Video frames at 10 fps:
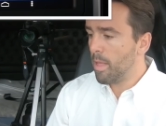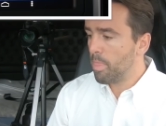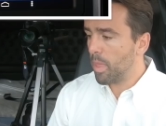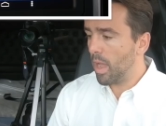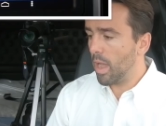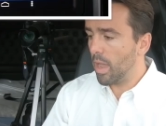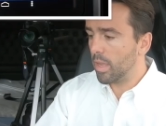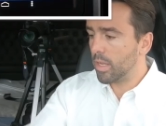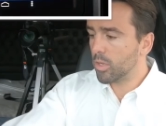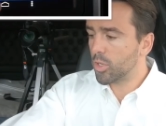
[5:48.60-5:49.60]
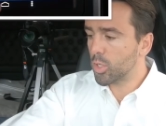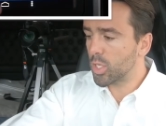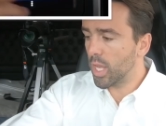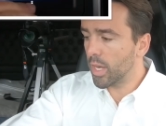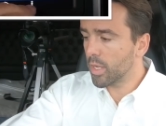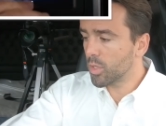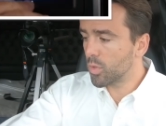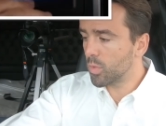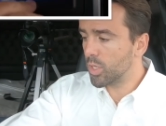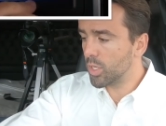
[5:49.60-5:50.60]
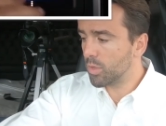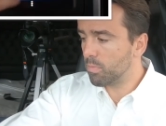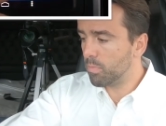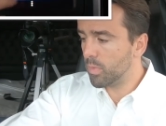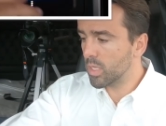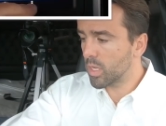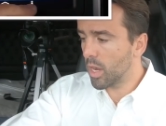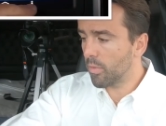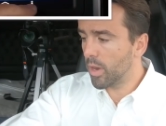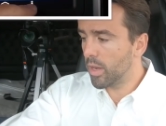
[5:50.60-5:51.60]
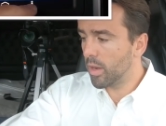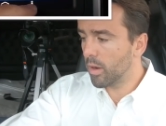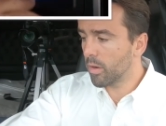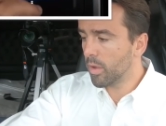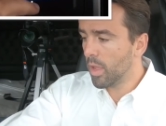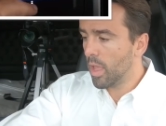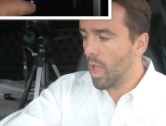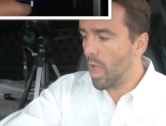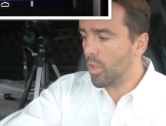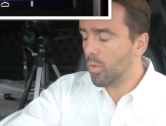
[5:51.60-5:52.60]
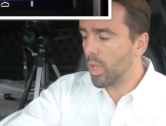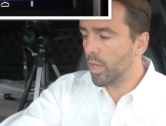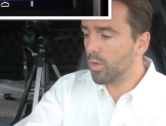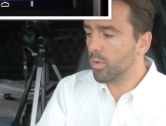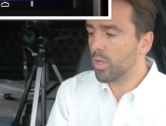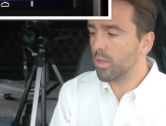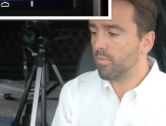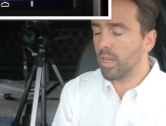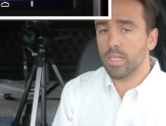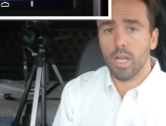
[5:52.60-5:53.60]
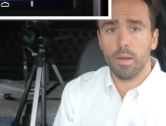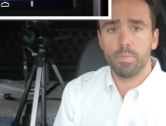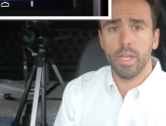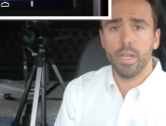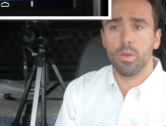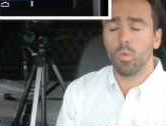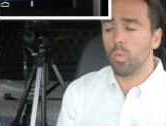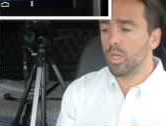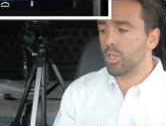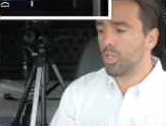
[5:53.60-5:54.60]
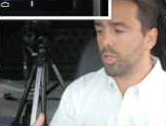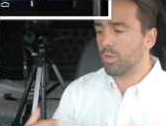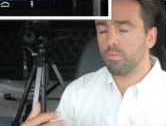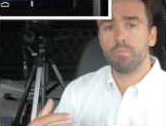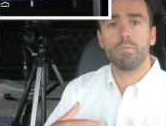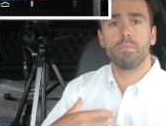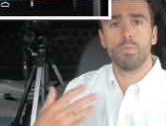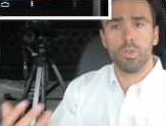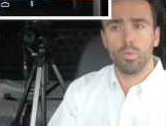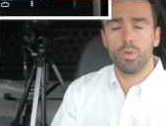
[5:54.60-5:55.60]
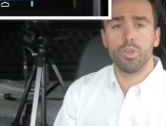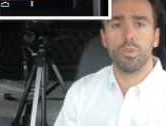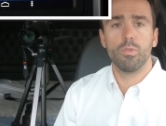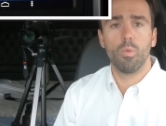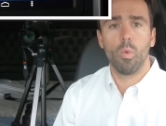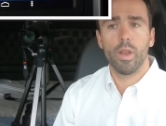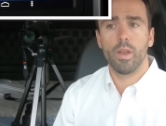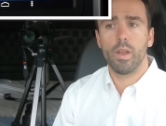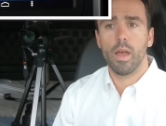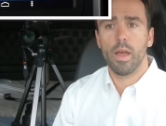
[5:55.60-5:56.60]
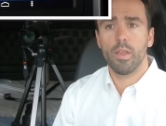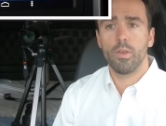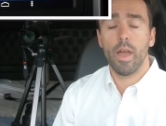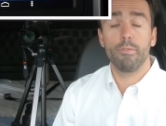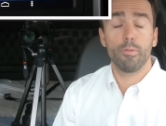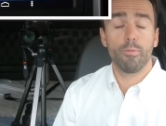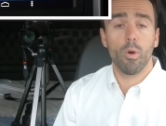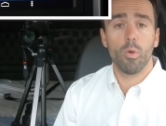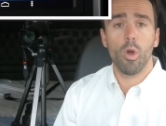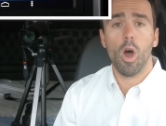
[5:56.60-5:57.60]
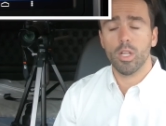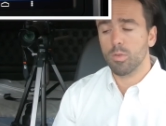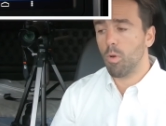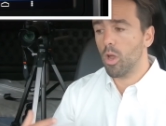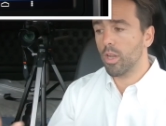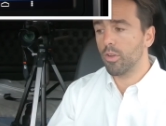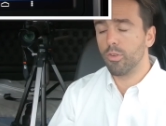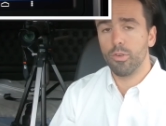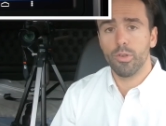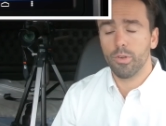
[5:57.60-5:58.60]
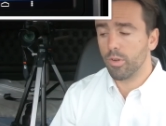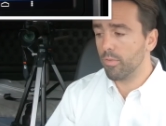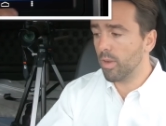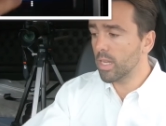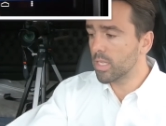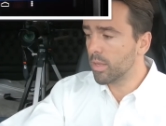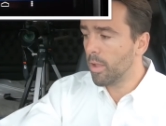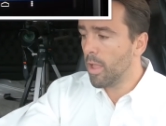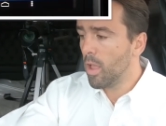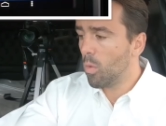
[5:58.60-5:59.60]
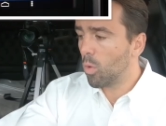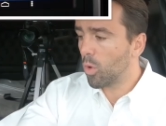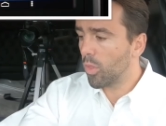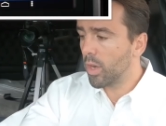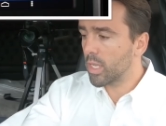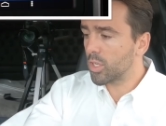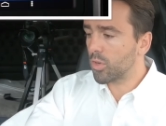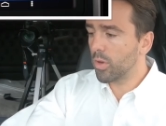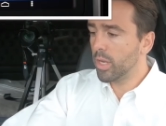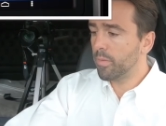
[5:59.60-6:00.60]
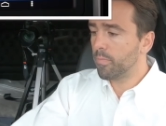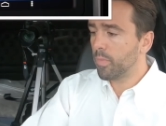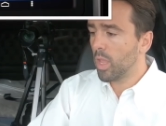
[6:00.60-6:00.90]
Here's your settings, which is this guy right here. You can do a device update, which you would do when you have your phone hotspotting to your device. We'll go to the next screen.